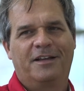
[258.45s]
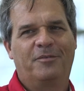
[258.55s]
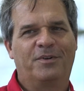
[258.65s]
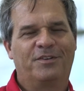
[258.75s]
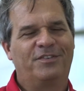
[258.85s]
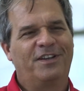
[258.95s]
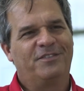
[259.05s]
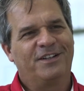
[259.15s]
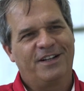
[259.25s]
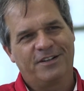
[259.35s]
it would have
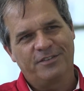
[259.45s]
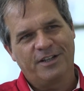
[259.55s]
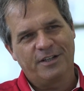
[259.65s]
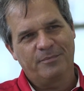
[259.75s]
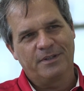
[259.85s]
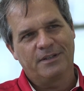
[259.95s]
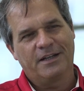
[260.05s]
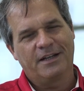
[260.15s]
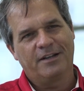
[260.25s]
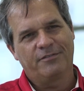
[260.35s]
saved a lot of time and,
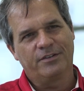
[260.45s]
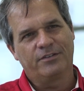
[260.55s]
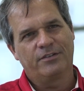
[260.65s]
and effort.